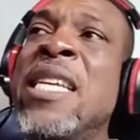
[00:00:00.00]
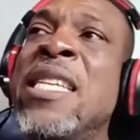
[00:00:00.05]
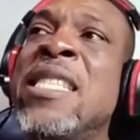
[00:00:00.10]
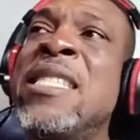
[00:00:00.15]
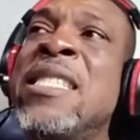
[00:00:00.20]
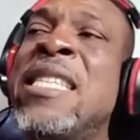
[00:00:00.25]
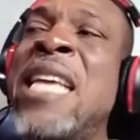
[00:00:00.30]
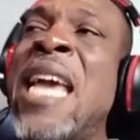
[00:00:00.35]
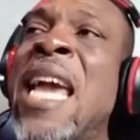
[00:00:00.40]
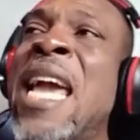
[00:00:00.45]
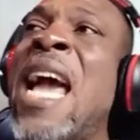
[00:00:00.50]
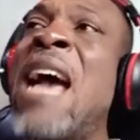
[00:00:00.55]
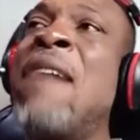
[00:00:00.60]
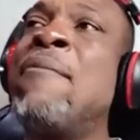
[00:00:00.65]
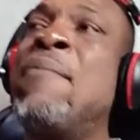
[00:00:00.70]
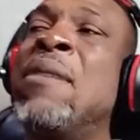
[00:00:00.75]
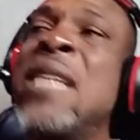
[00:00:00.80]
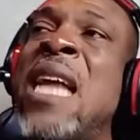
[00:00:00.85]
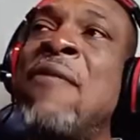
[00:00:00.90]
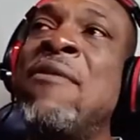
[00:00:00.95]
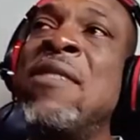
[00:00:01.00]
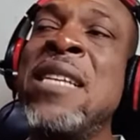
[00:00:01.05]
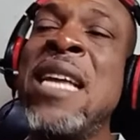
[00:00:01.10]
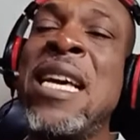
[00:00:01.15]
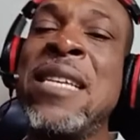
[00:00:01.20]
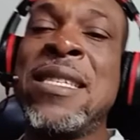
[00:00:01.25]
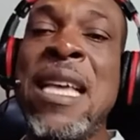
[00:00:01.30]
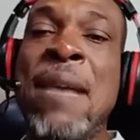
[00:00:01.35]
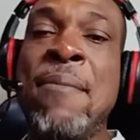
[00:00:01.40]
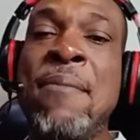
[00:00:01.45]
they have been having
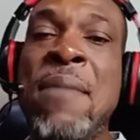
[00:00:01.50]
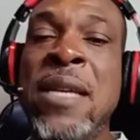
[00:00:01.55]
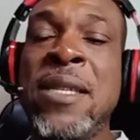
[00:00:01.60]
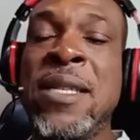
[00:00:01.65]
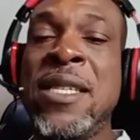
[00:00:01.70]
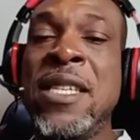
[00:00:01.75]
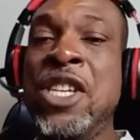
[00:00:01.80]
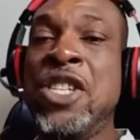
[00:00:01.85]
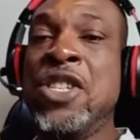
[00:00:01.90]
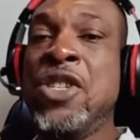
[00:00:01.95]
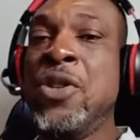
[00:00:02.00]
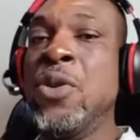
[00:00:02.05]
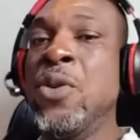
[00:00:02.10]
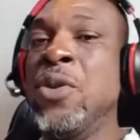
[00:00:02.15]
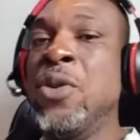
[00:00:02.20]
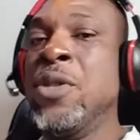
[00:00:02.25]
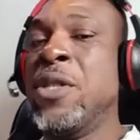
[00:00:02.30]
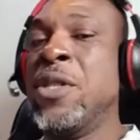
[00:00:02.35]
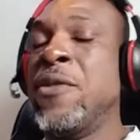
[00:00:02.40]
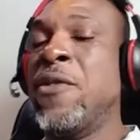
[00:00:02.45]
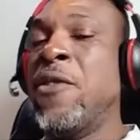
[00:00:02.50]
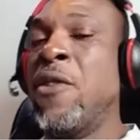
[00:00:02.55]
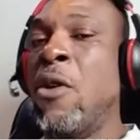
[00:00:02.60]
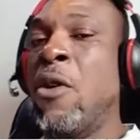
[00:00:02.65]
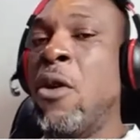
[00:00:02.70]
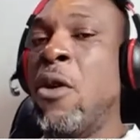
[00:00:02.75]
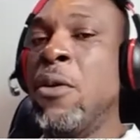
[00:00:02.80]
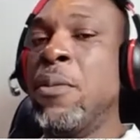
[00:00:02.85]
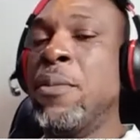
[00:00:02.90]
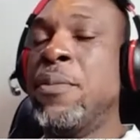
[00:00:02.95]
SMS issues
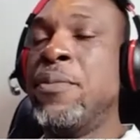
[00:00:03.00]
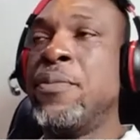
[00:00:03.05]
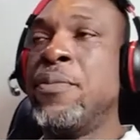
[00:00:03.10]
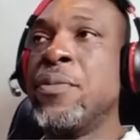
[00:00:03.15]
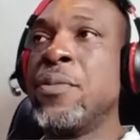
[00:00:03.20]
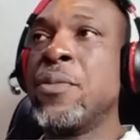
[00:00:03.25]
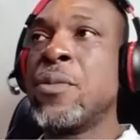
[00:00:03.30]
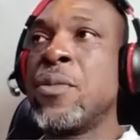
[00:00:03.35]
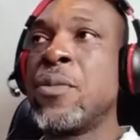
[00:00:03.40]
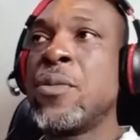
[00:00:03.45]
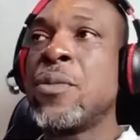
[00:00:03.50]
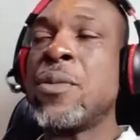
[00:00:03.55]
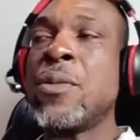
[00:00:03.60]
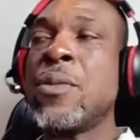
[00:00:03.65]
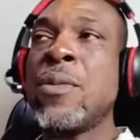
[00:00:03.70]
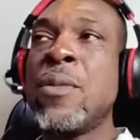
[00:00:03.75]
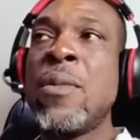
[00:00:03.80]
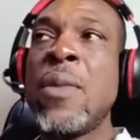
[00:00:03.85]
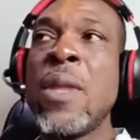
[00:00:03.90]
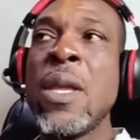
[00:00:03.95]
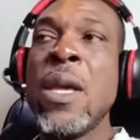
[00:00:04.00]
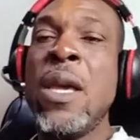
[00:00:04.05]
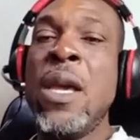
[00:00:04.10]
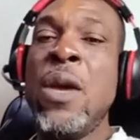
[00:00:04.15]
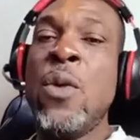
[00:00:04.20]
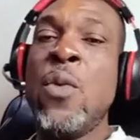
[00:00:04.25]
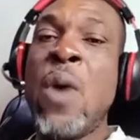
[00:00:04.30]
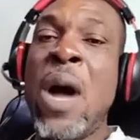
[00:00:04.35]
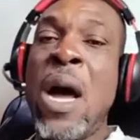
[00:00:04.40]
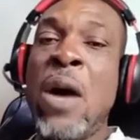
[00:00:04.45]
for a
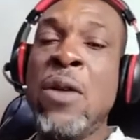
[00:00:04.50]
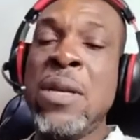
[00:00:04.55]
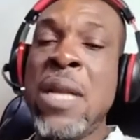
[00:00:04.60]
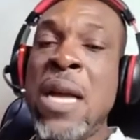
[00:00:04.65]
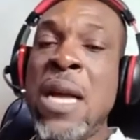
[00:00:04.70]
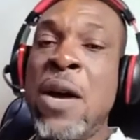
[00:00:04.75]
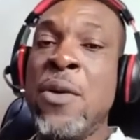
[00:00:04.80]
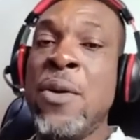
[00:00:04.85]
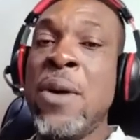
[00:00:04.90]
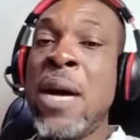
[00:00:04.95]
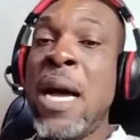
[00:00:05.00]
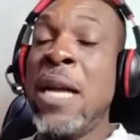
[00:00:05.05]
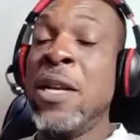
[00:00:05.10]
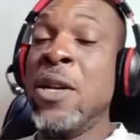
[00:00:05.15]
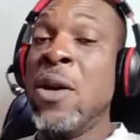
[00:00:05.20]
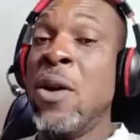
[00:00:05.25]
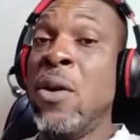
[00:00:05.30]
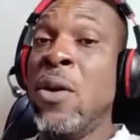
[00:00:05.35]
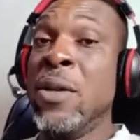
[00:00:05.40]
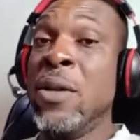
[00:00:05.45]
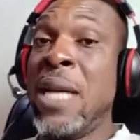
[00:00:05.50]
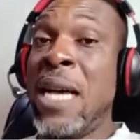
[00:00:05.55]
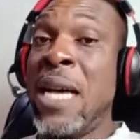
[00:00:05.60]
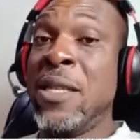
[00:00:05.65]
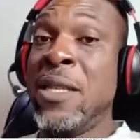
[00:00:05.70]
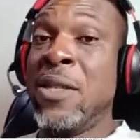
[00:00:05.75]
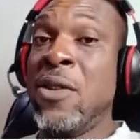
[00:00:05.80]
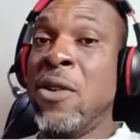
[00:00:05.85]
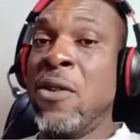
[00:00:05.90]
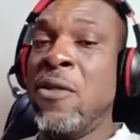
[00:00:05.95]
while now and all that
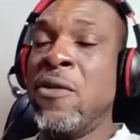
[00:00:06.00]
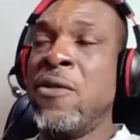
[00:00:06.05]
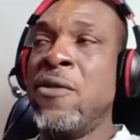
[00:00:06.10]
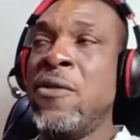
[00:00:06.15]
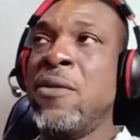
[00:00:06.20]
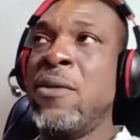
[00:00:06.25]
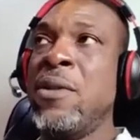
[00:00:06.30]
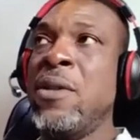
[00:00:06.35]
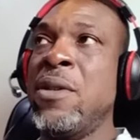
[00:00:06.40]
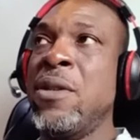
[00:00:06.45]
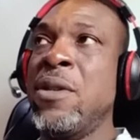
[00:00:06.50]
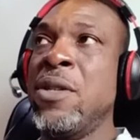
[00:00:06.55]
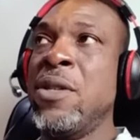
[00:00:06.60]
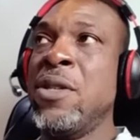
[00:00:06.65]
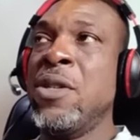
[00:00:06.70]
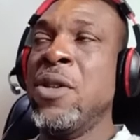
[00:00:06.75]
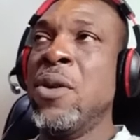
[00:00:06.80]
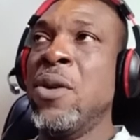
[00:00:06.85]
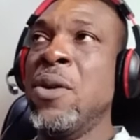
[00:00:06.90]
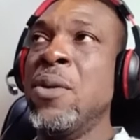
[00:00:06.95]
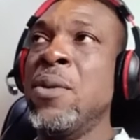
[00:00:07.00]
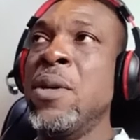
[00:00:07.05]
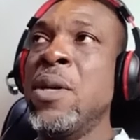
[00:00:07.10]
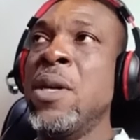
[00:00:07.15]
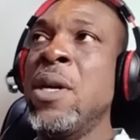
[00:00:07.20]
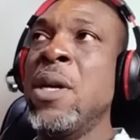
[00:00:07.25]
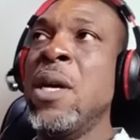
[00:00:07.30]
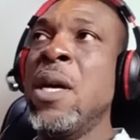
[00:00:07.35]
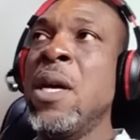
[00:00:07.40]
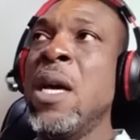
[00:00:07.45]
stuff, you know.
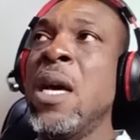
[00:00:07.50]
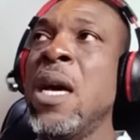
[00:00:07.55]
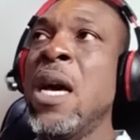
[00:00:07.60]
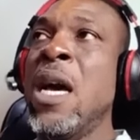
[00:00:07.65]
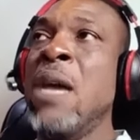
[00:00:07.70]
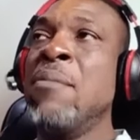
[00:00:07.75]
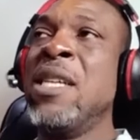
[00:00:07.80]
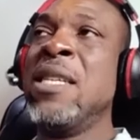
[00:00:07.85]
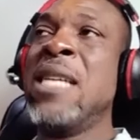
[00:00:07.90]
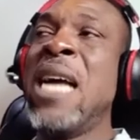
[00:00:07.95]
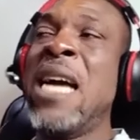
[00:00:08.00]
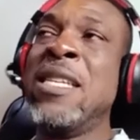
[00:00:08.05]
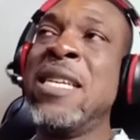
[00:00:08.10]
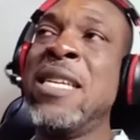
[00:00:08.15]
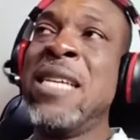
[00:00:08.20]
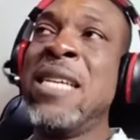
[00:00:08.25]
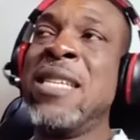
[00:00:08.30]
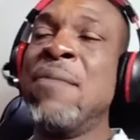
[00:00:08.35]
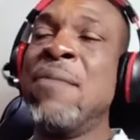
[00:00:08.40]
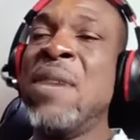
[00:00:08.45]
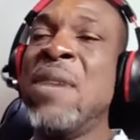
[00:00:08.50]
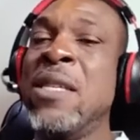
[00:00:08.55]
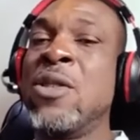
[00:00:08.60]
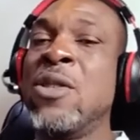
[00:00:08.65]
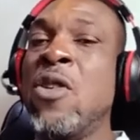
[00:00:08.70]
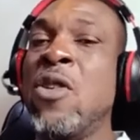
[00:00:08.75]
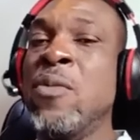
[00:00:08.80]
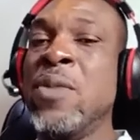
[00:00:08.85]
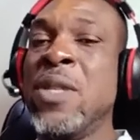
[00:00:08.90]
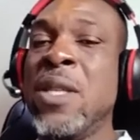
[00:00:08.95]
Either the SMS
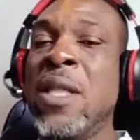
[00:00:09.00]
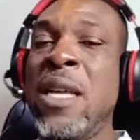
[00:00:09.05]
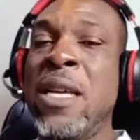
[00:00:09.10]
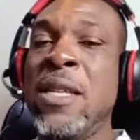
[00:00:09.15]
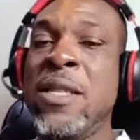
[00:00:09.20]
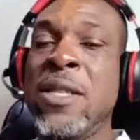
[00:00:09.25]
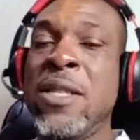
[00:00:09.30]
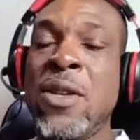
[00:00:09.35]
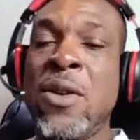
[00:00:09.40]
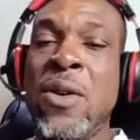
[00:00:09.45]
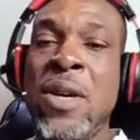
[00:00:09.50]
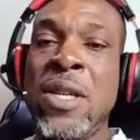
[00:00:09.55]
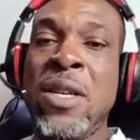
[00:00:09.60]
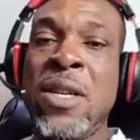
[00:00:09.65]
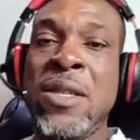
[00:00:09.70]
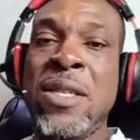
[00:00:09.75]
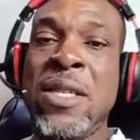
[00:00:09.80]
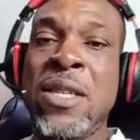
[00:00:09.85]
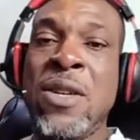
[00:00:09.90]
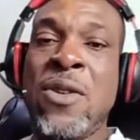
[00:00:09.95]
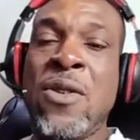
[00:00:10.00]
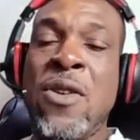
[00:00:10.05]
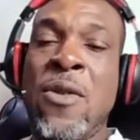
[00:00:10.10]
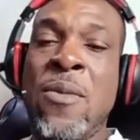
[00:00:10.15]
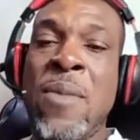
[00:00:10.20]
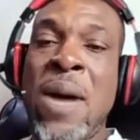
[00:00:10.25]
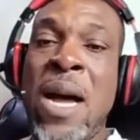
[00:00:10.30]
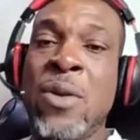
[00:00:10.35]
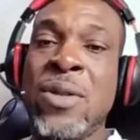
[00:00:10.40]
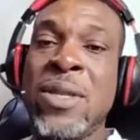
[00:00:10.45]
comes late or it doesn't come
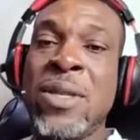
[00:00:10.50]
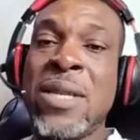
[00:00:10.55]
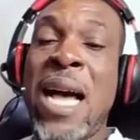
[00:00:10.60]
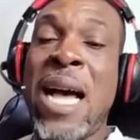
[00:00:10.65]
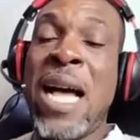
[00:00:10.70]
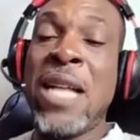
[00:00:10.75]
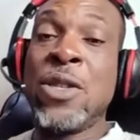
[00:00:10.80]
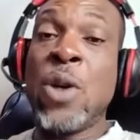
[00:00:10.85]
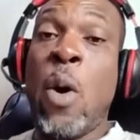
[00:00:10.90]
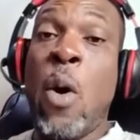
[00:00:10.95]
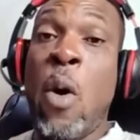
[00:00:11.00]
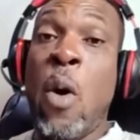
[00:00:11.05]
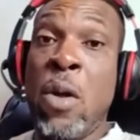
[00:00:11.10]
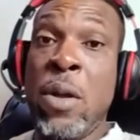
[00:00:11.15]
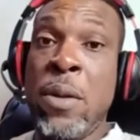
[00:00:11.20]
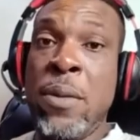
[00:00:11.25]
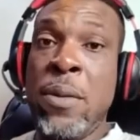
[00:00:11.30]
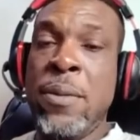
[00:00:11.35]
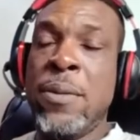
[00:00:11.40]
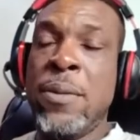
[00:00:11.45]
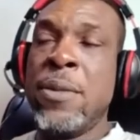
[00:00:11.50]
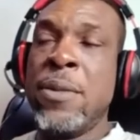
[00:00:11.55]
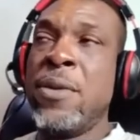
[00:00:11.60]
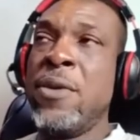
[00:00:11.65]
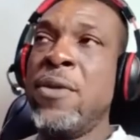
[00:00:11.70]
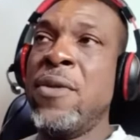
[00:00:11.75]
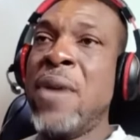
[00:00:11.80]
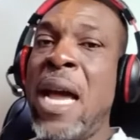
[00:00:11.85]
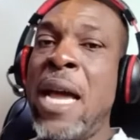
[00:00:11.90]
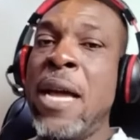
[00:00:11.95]
out at all,
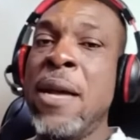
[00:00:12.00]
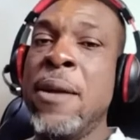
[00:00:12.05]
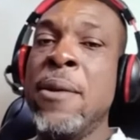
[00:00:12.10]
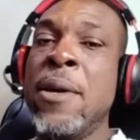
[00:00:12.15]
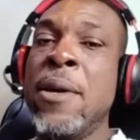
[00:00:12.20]
right?